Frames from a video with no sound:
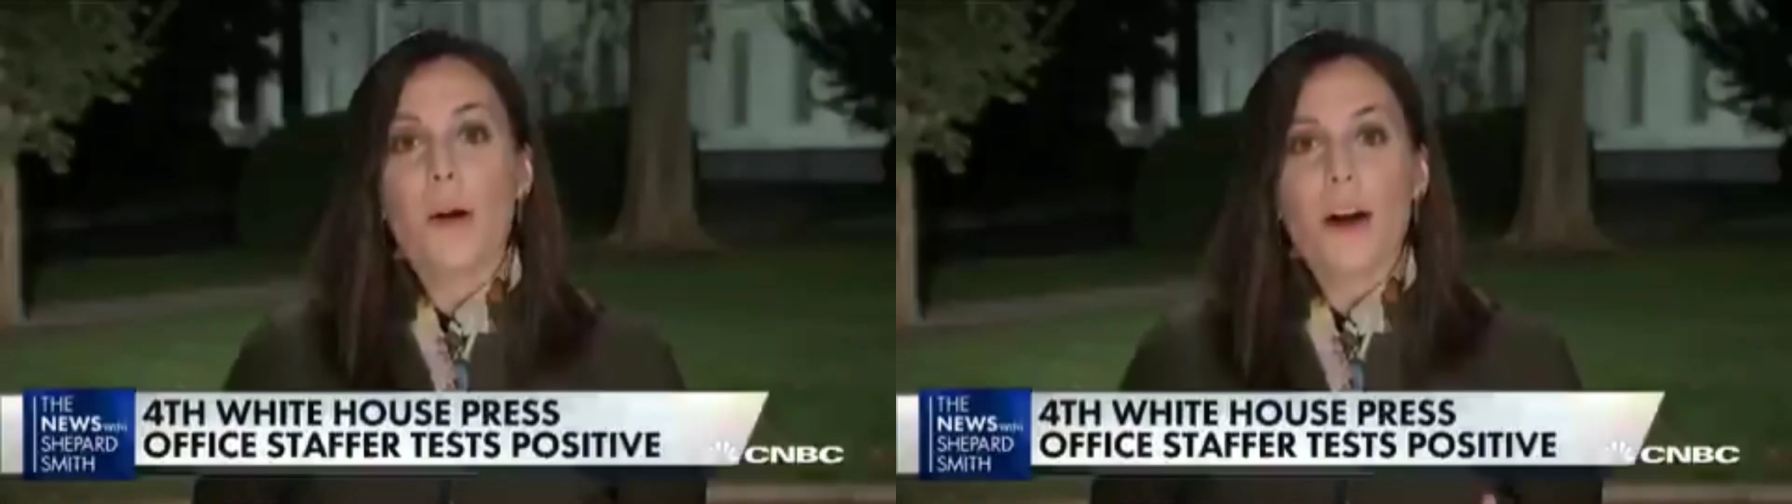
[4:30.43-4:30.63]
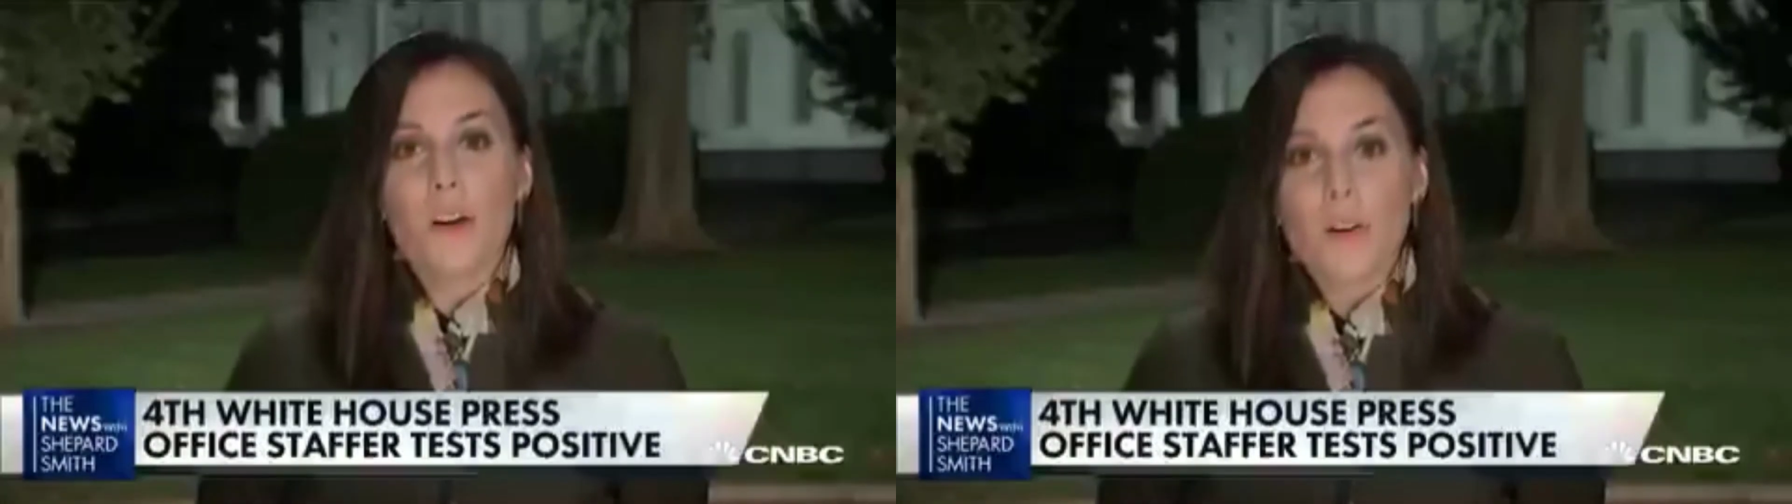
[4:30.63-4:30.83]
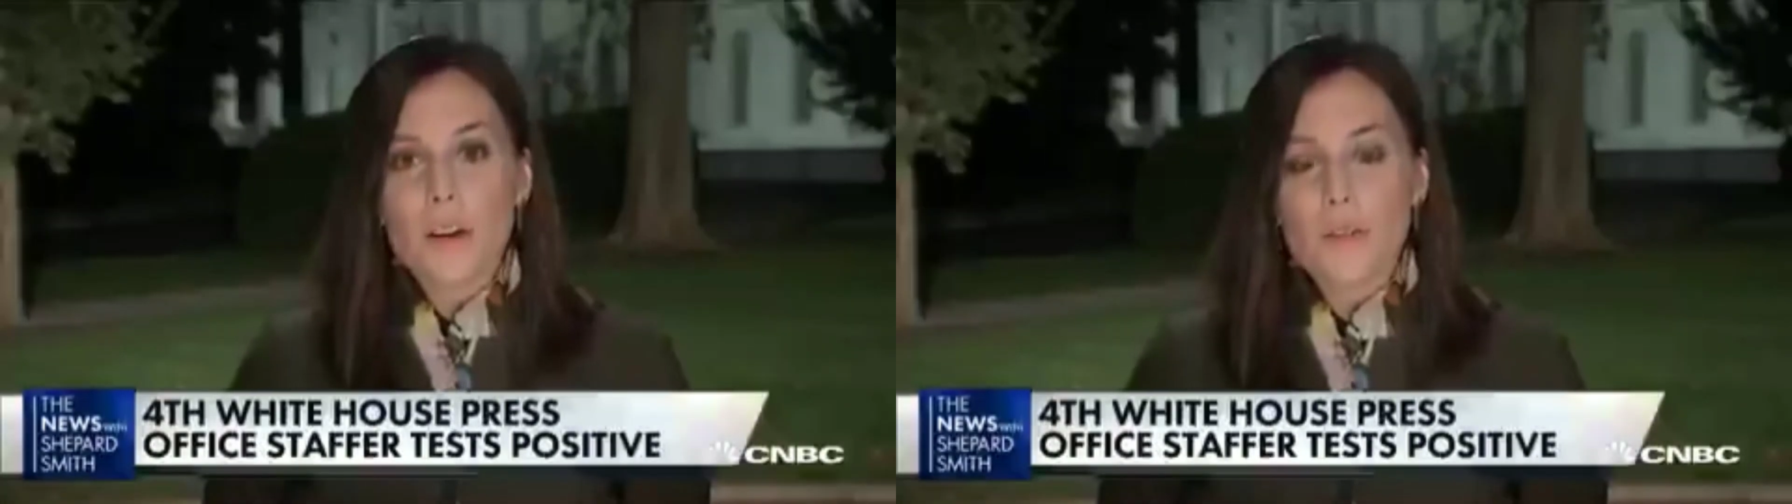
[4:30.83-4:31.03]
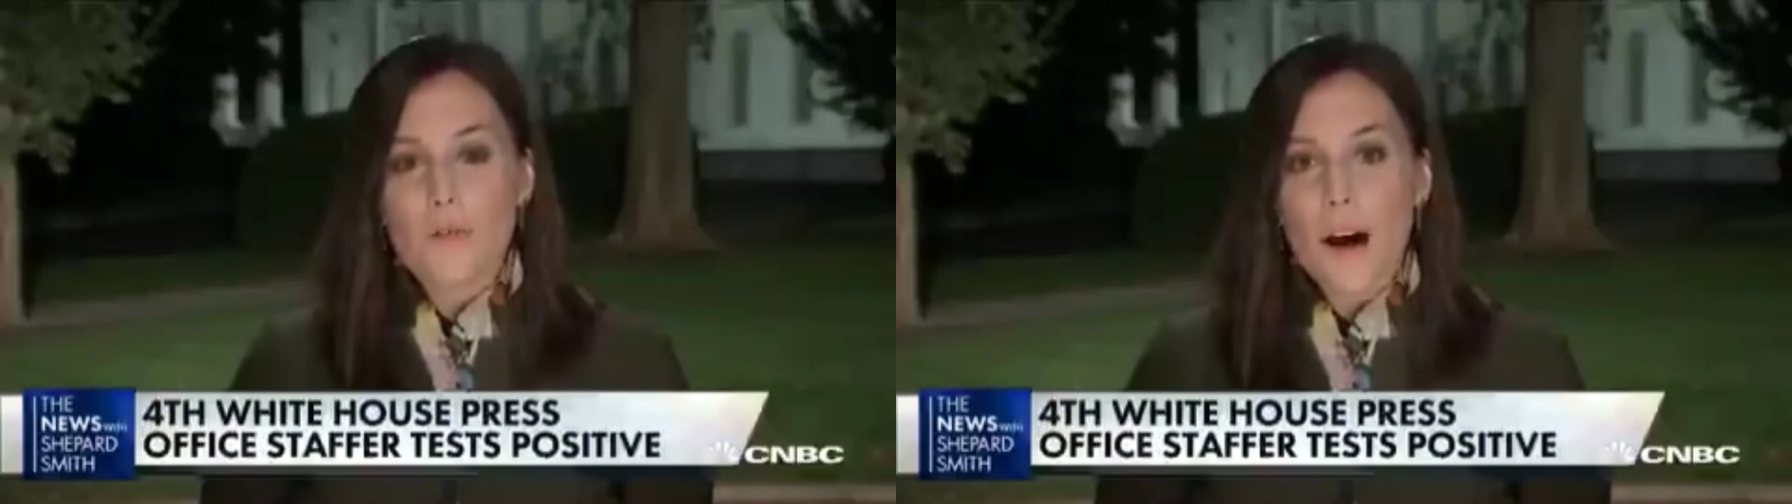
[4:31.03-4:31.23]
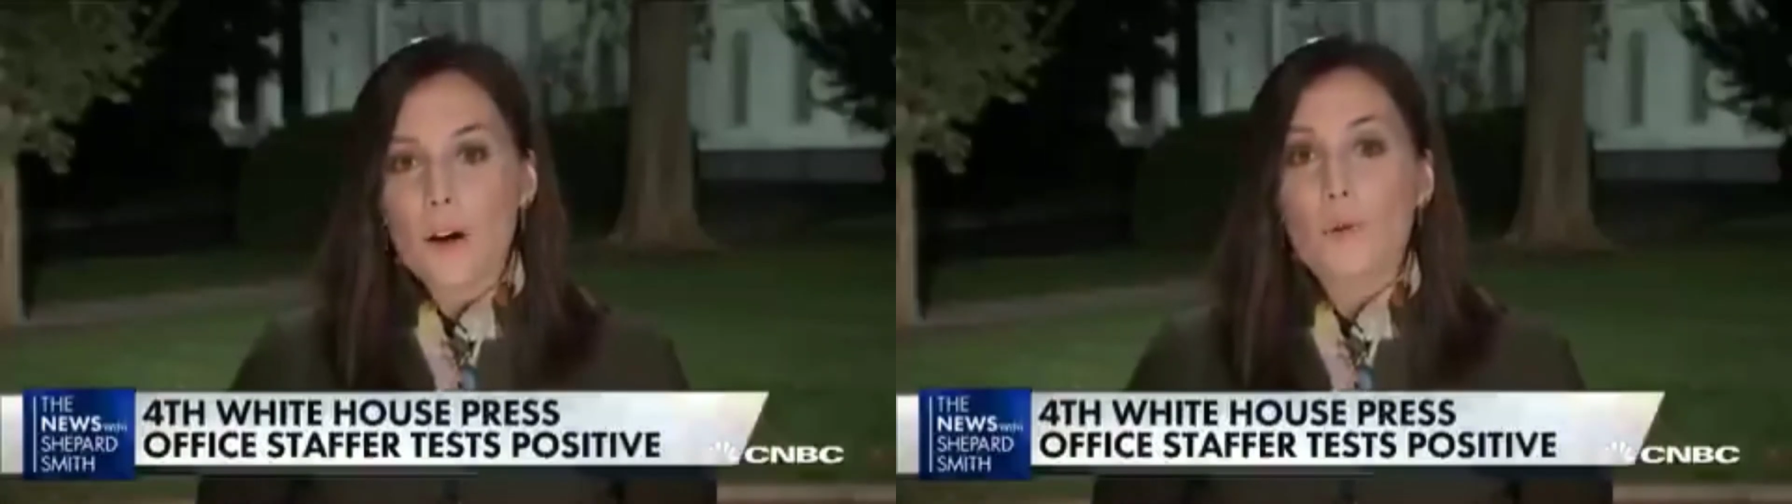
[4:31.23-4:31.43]
monitoring
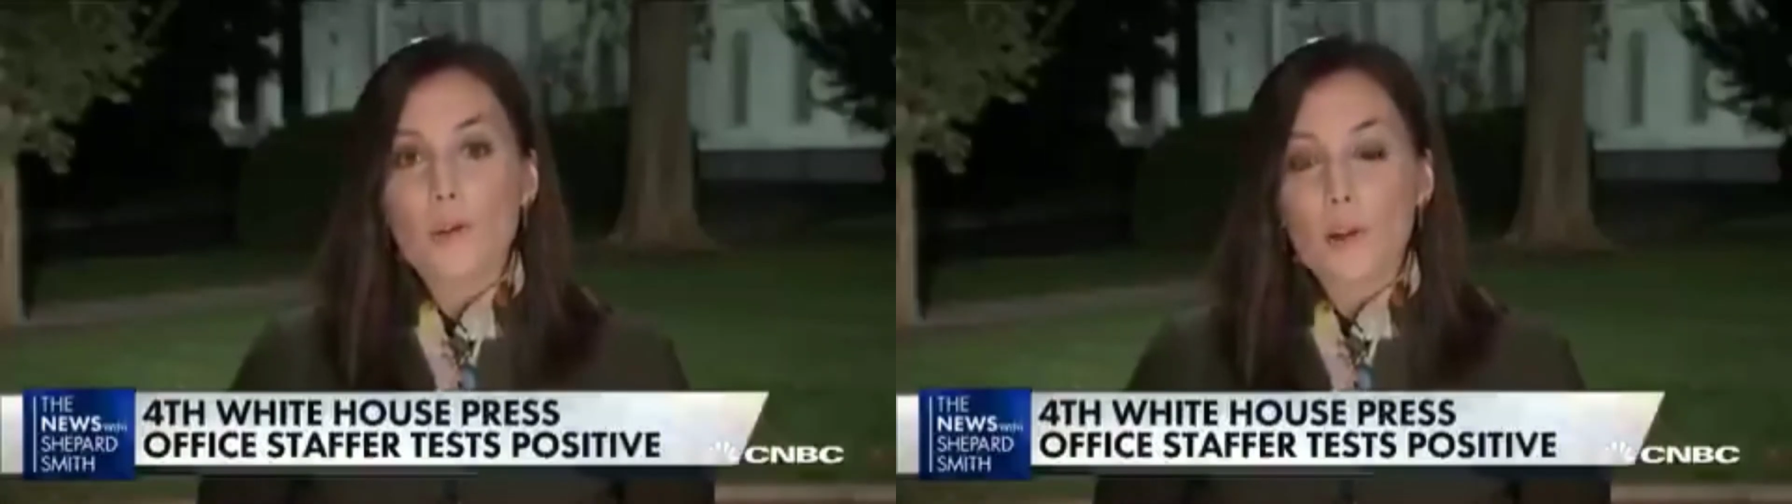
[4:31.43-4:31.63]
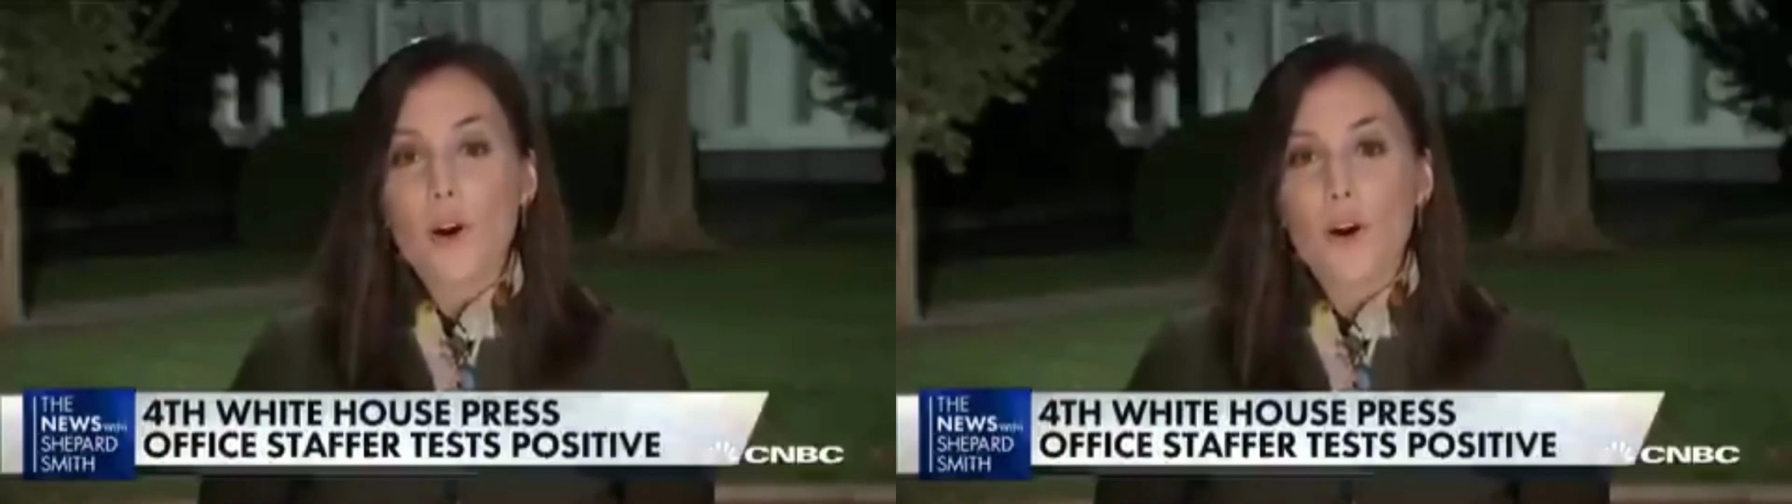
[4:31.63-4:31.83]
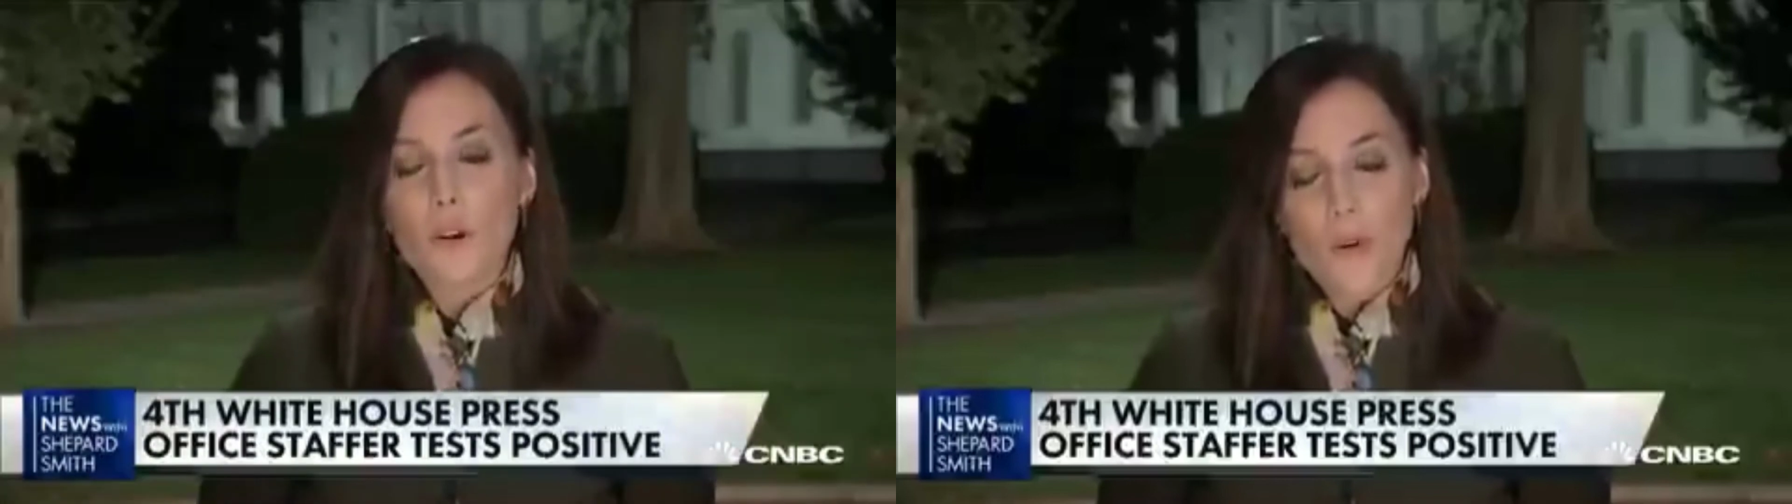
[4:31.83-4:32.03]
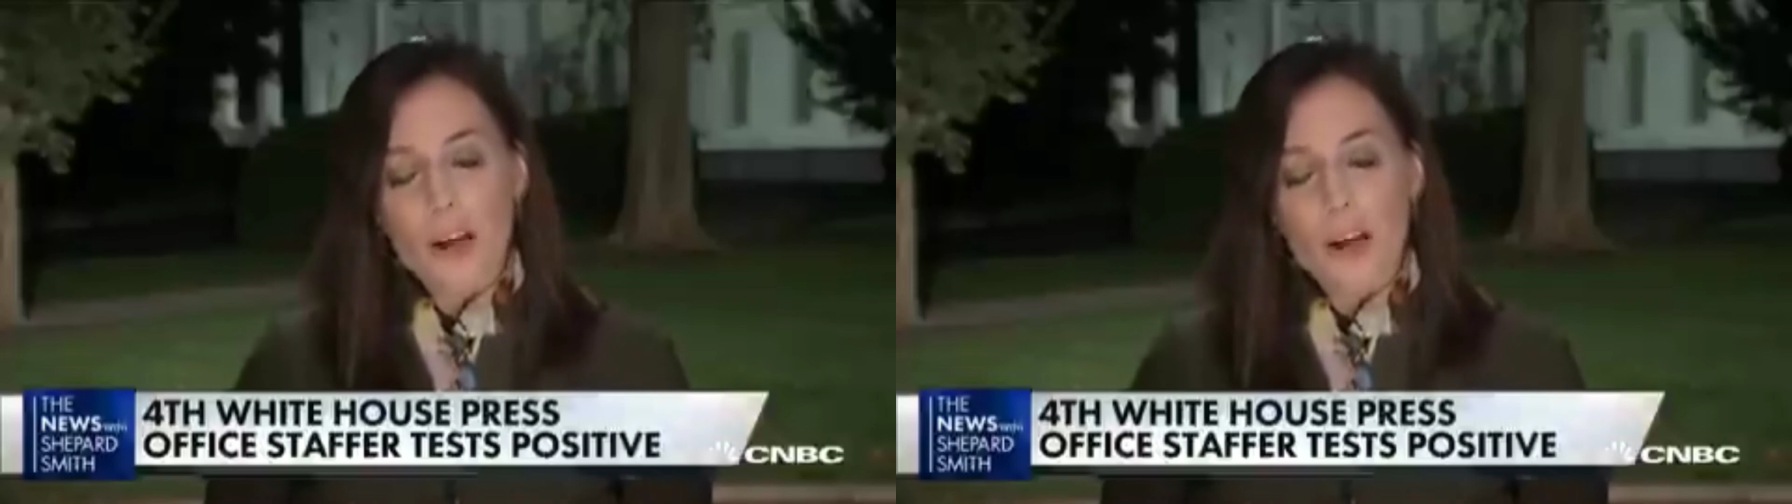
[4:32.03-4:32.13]
his viral load,